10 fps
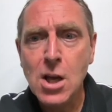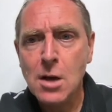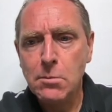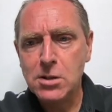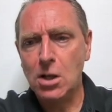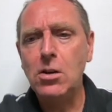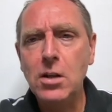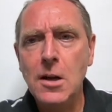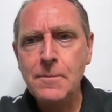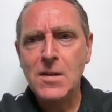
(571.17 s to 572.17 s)
But
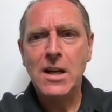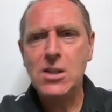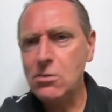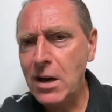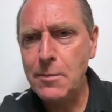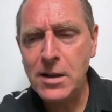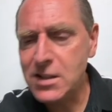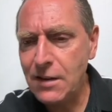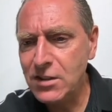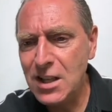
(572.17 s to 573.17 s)
totally, it's around about
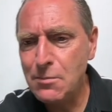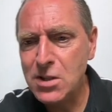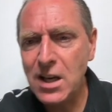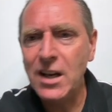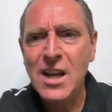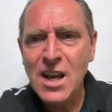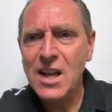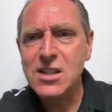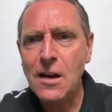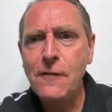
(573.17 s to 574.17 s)
17%.
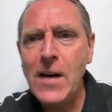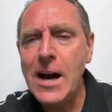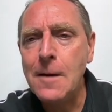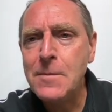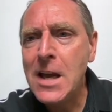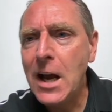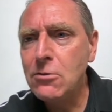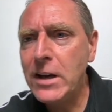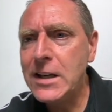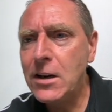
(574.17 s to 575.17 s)
It's on fire. And
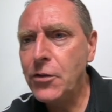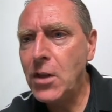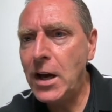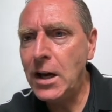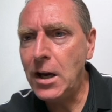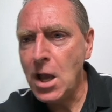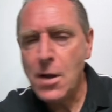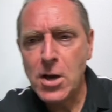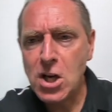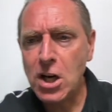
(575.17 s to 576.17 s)
right now
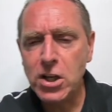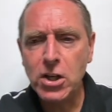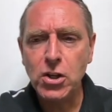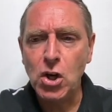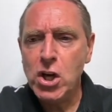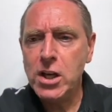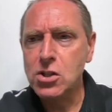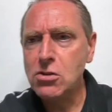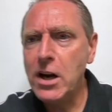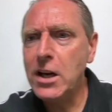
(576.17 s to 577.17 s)
Cardano is
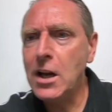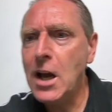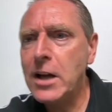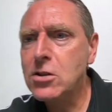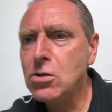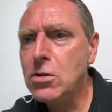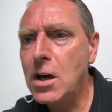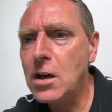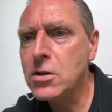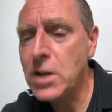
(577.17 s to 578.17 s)
trading at
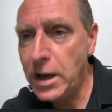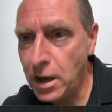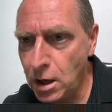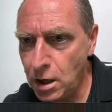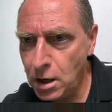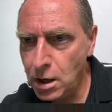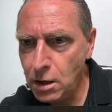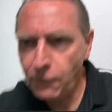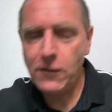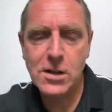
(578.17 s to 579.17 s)

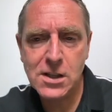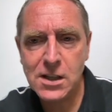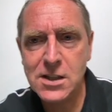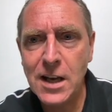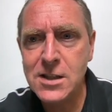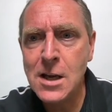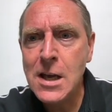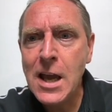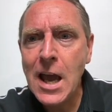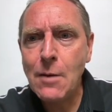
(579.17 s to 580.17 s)
$2.56.
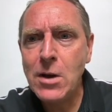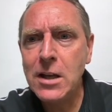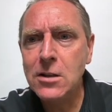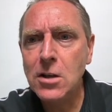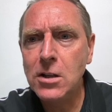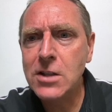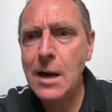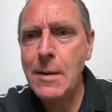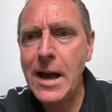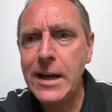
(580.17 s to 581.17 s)
And we hit an all-time
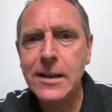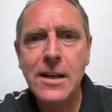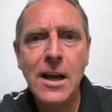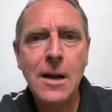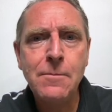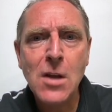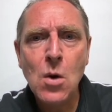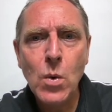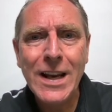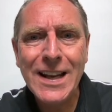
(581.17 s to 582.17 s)
high today.
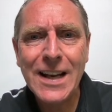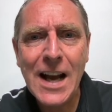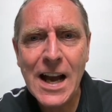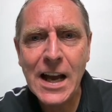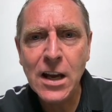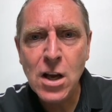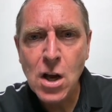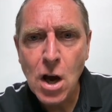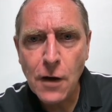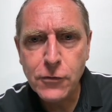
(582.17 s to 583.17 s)
We hit a high
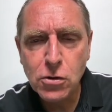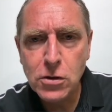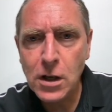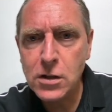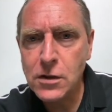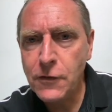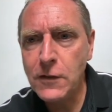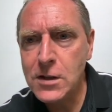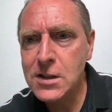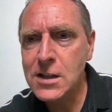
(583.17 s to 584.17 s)
of
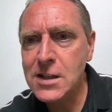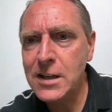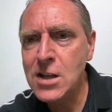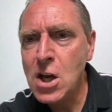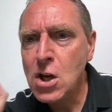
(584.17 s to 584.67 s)
$2.56.